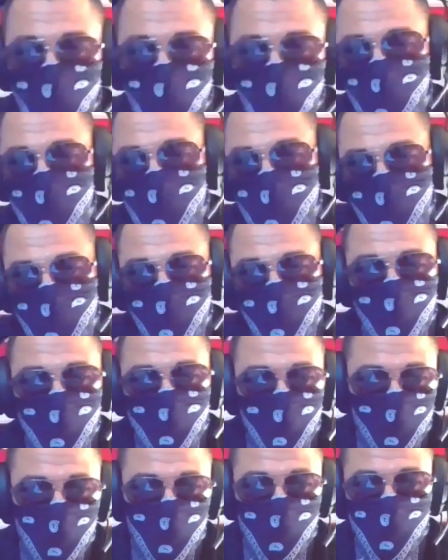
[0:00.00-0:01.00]
Three
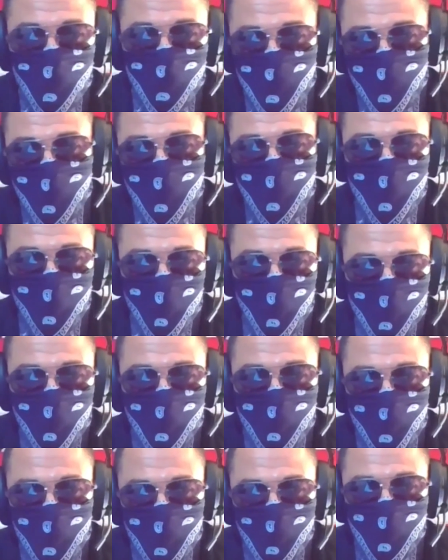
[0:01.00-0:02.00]
square foot times
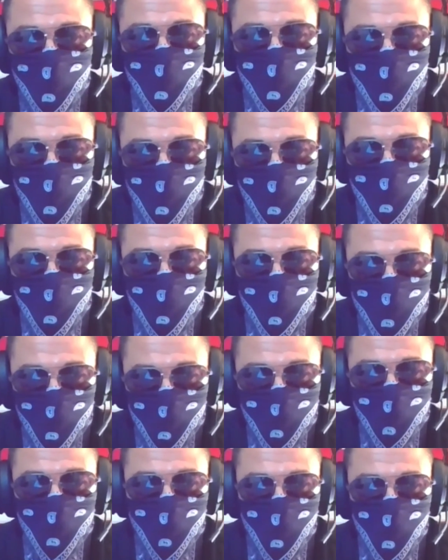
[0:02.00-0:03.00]
75.
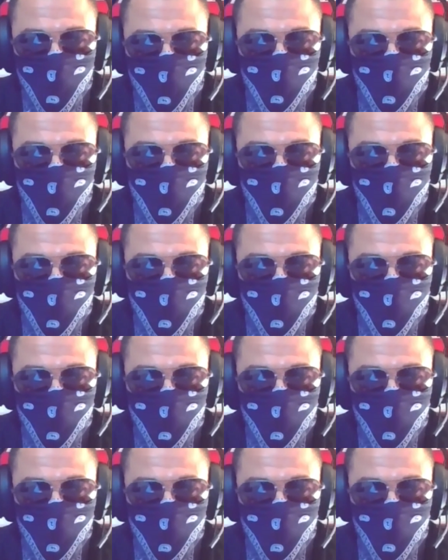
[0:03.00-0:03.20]
That's